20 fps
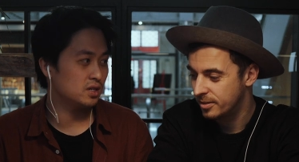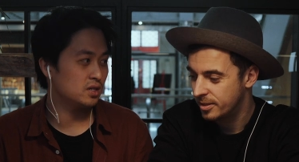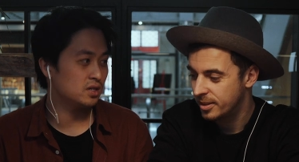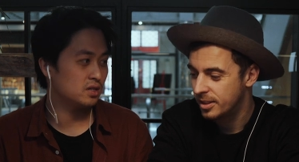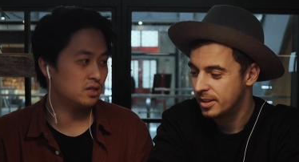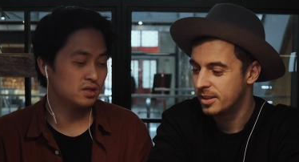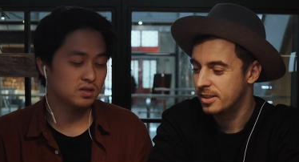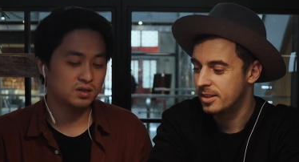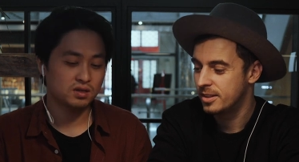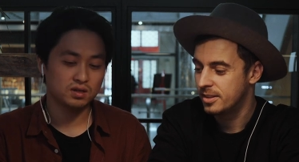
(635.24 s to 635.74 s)

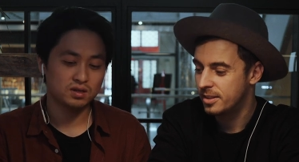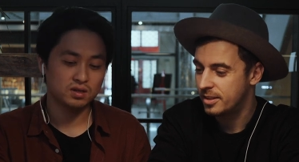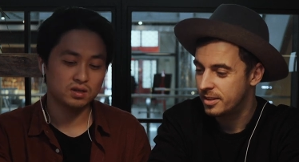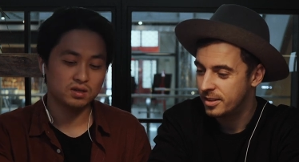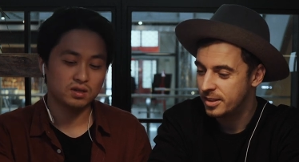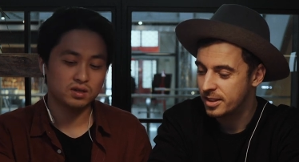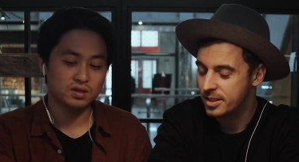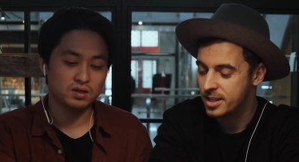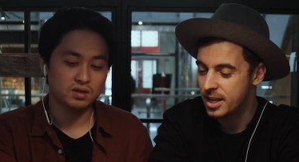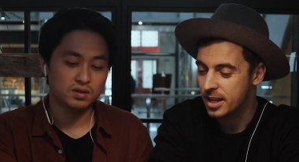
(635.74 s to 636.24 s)
Speaker 1: is.
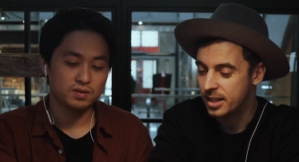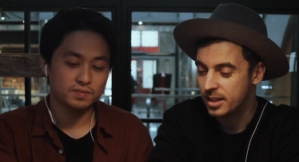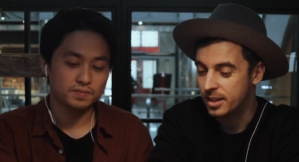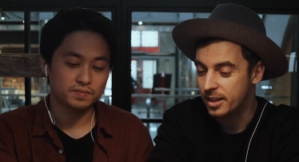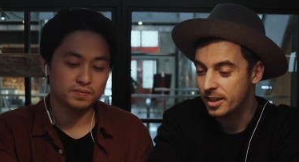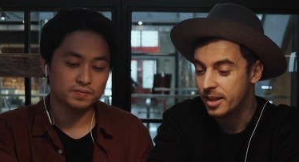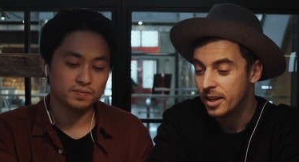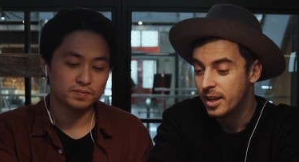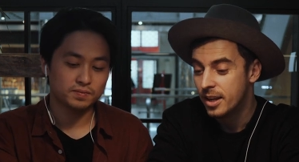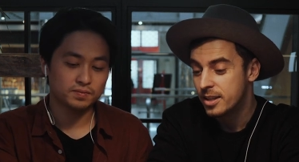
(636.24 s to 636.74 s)

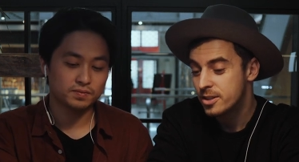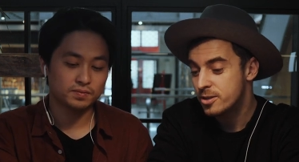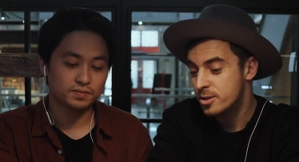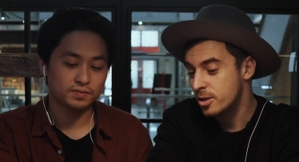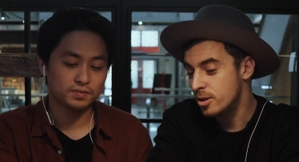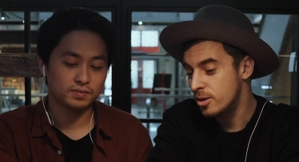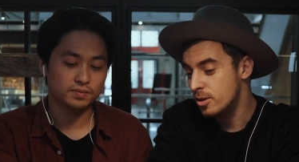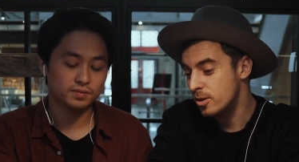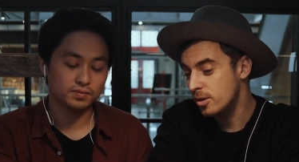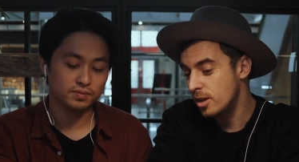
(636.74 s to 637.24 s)
Exactly.
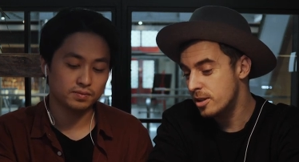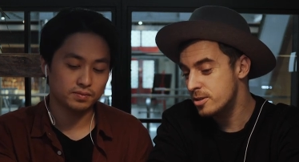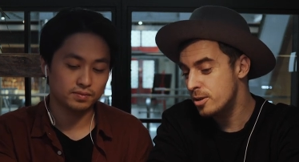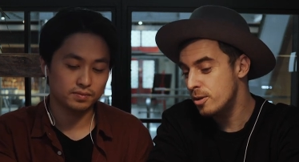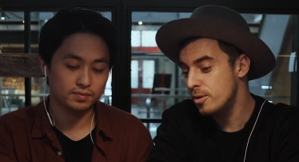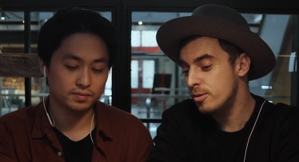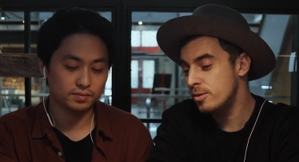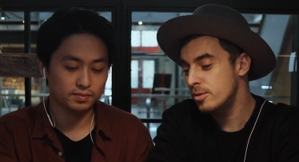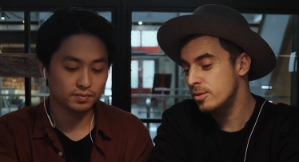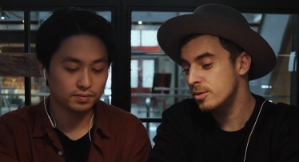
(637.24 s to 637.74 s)
So let's
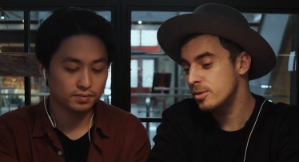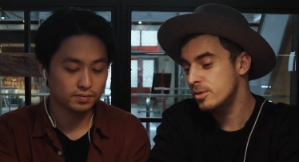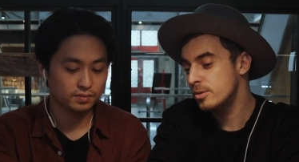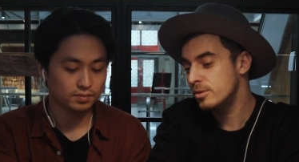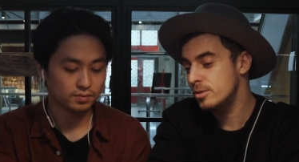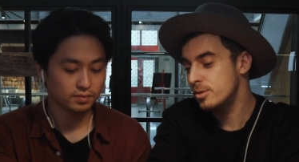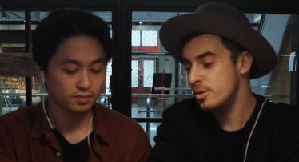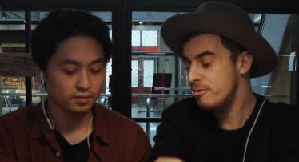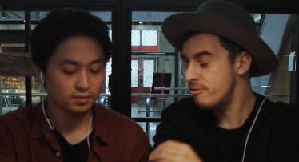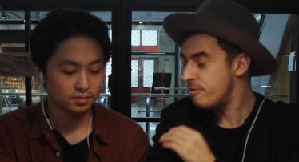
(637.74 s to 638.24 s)
go
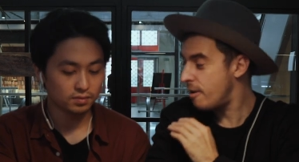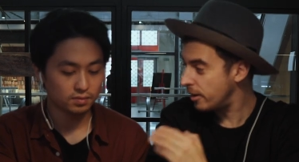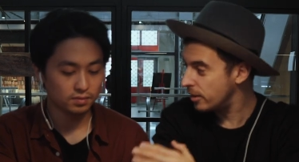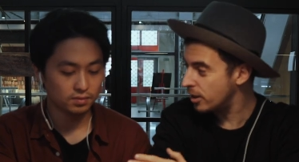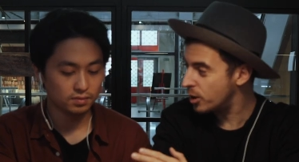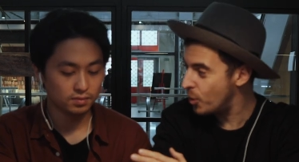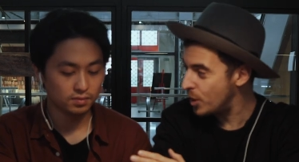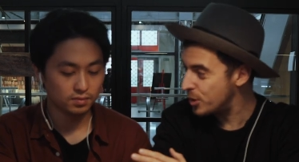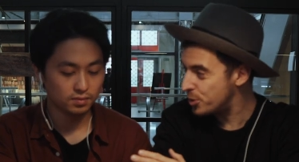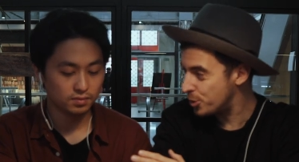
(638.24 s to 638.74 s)
to the final
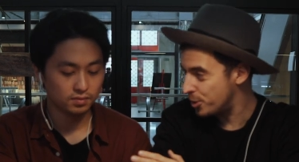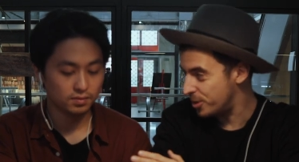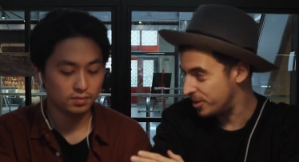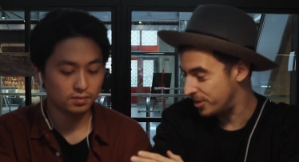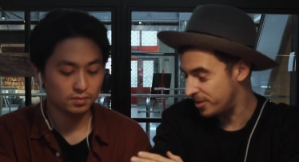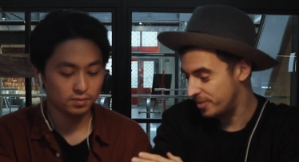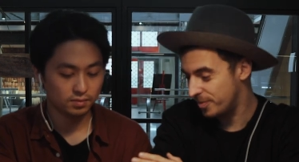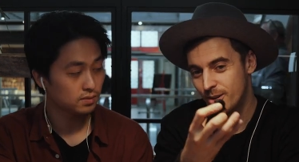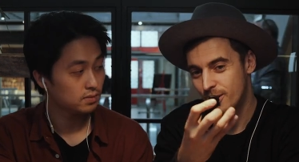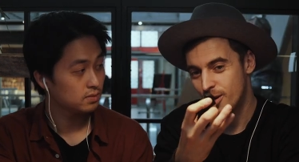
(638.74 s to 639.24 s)

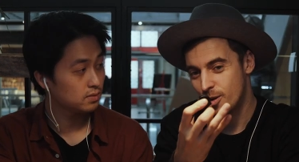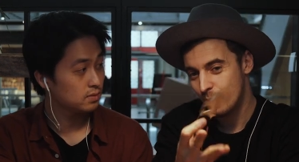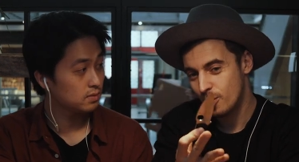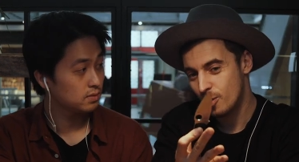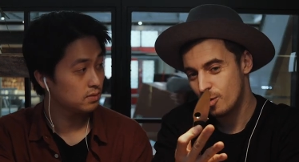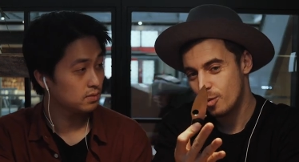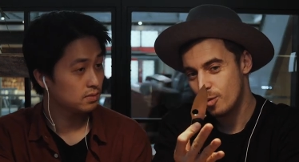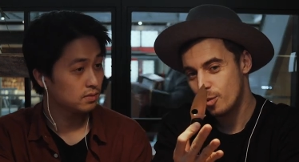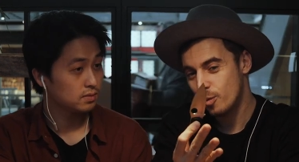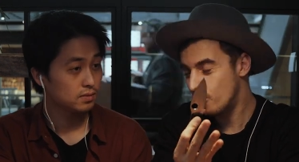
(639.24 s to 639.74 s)
question.
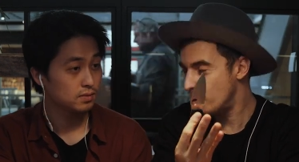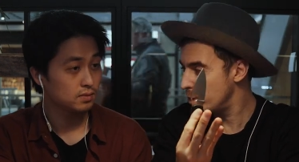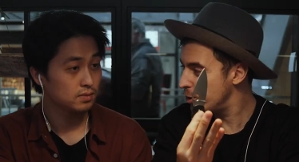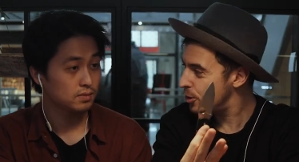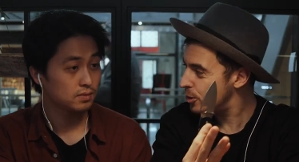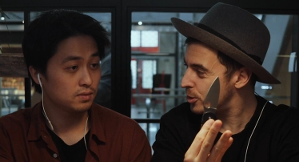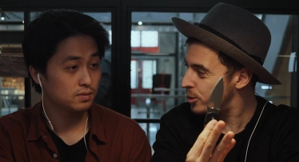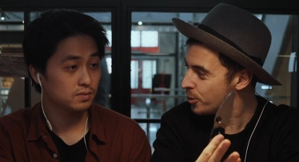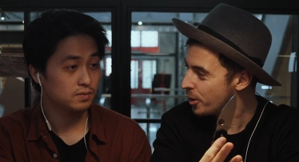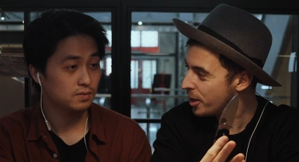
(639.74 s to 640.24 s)
Would
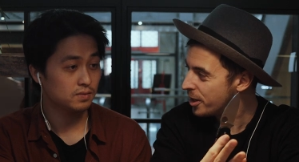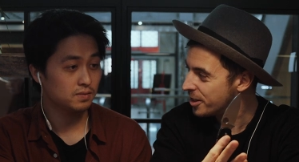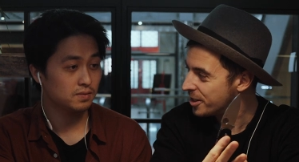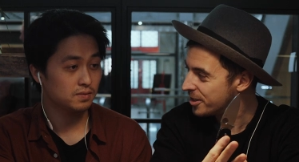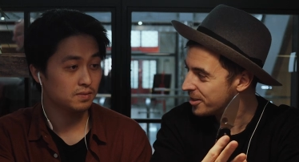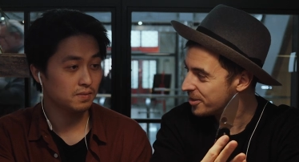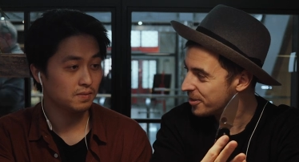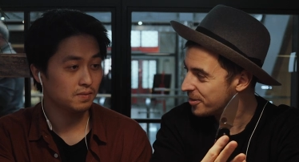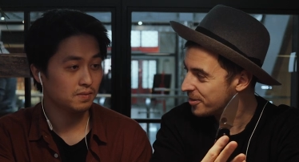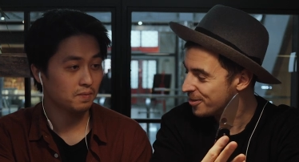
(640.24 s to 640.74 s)
you trade
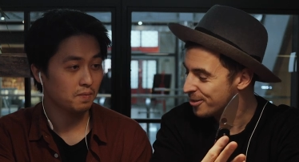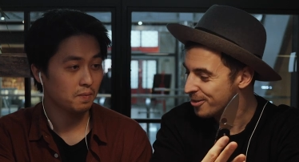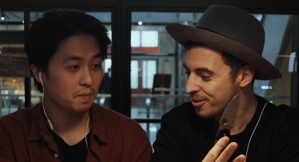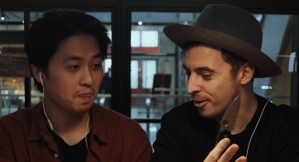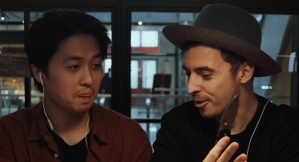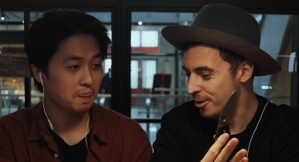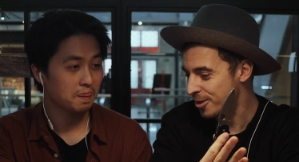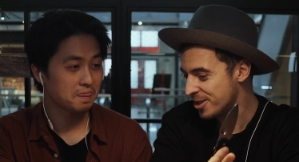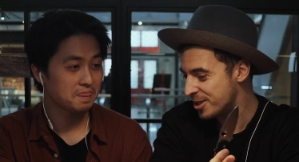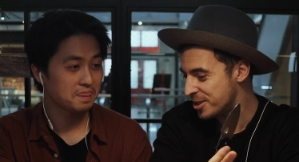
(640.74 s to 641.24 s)
it
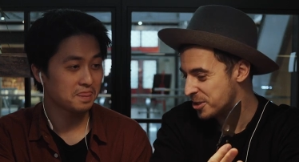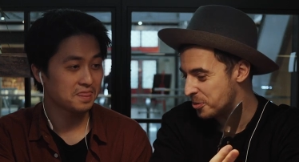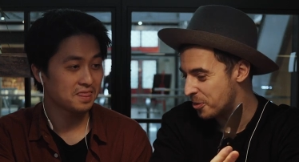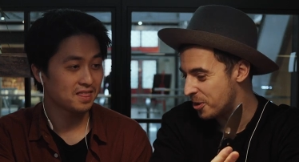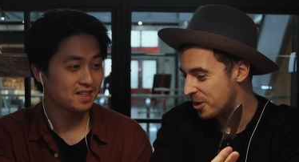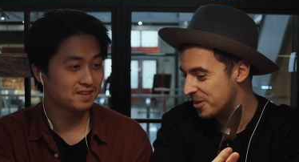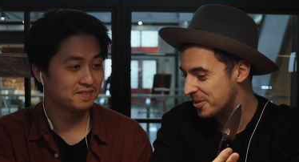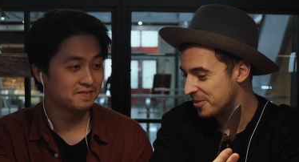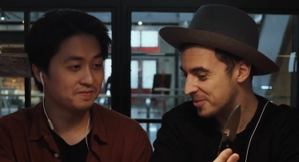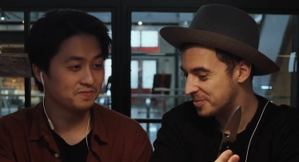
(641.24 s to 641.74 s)
for this
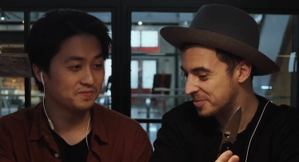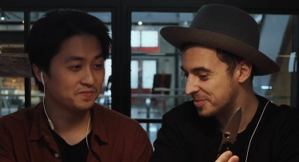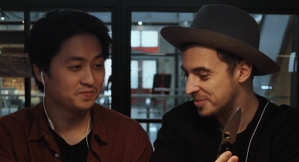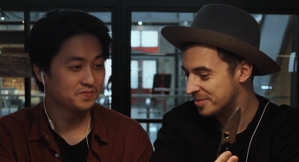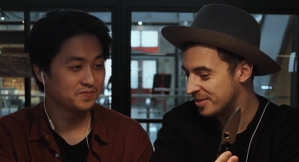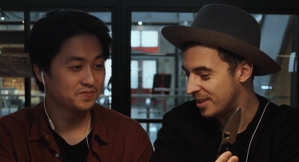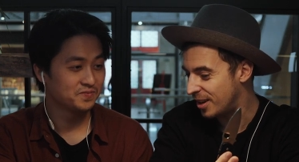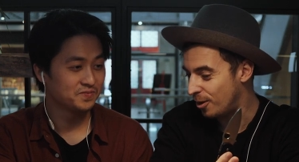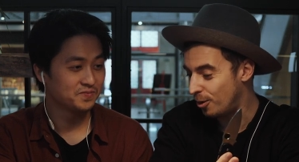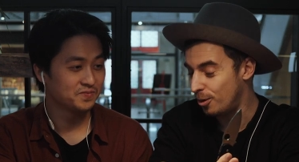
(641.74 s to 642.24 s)
one?
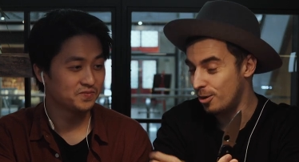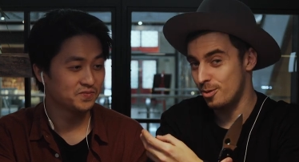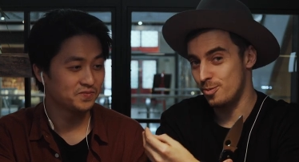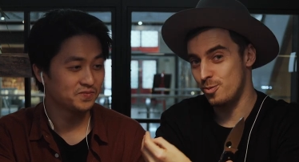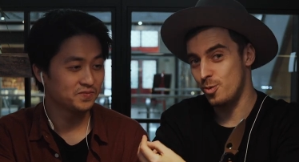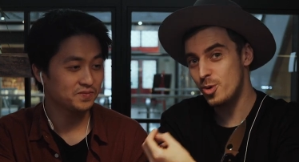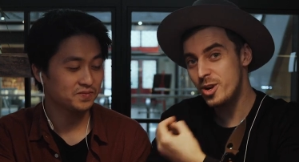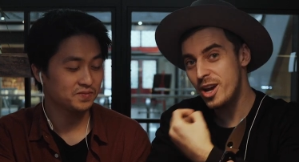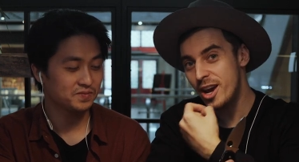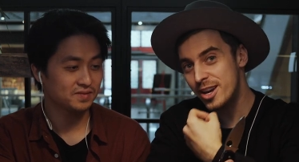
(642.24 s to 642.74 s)
Or
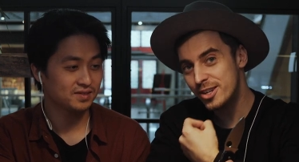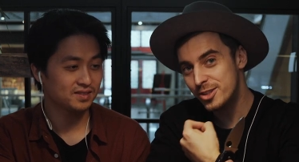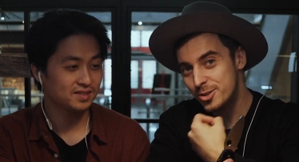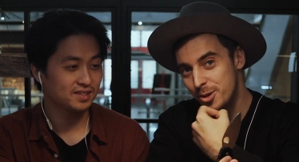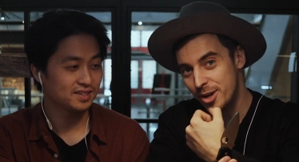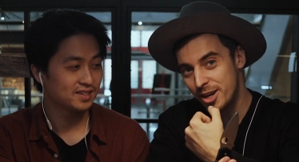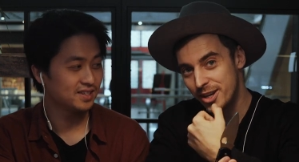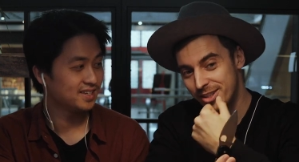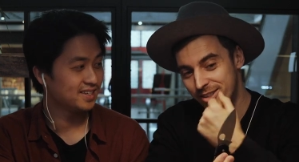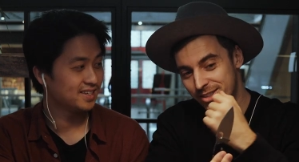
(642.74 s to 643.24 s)
would I
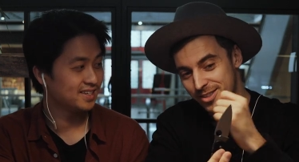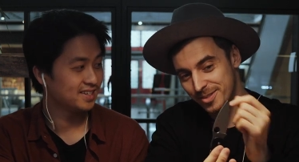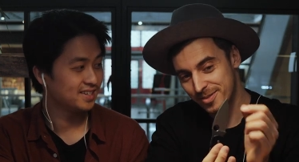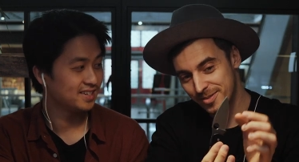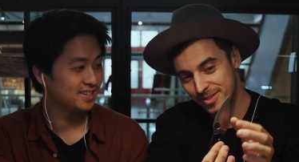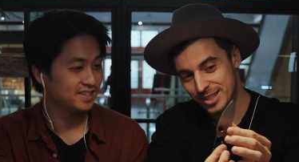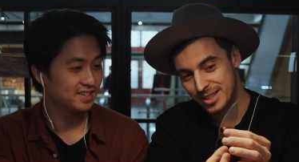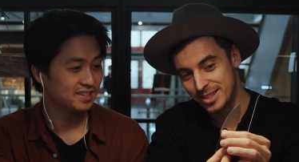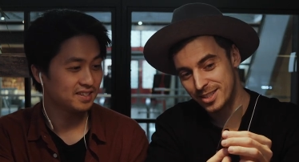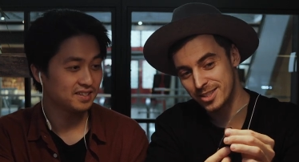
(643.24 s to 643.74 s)
trade
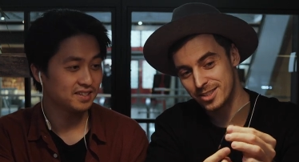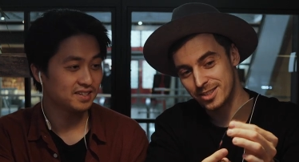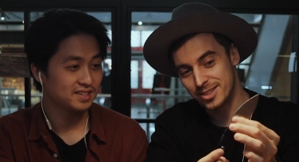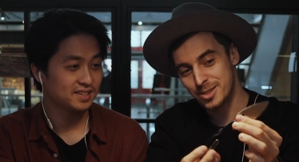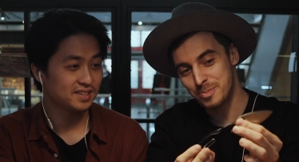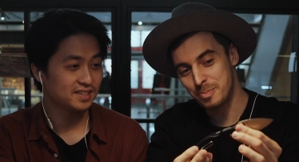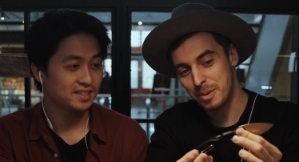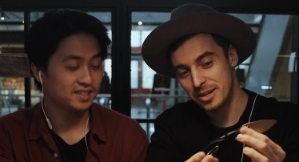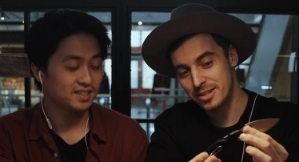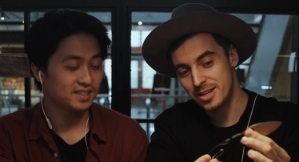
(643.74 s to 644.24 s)
the
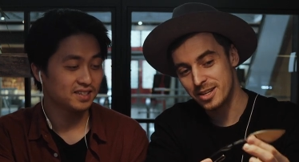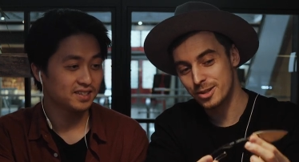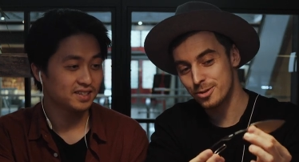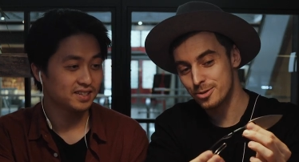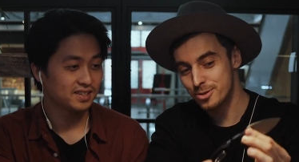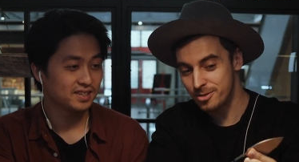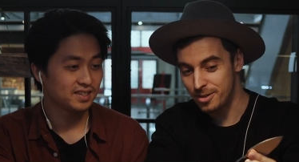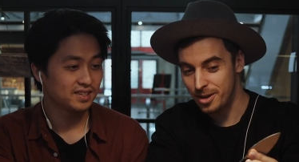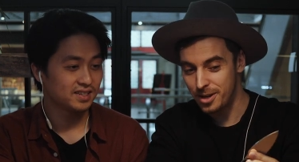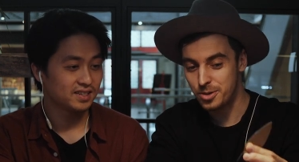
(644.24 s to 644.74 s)
Spyderco
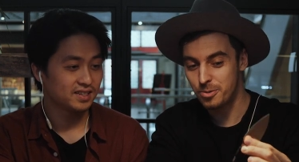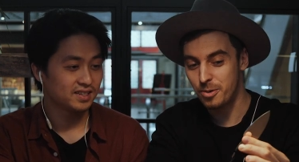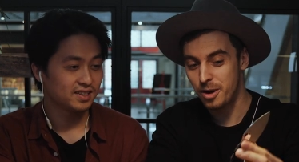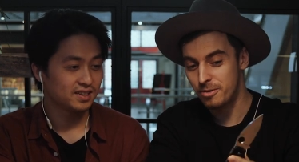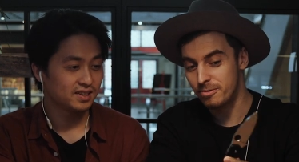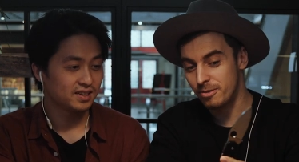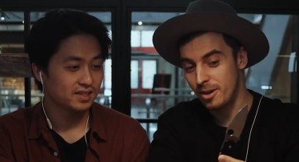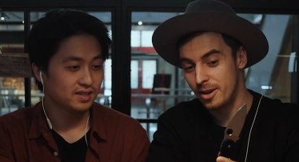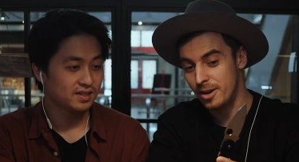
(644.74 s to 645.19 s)
Sage 5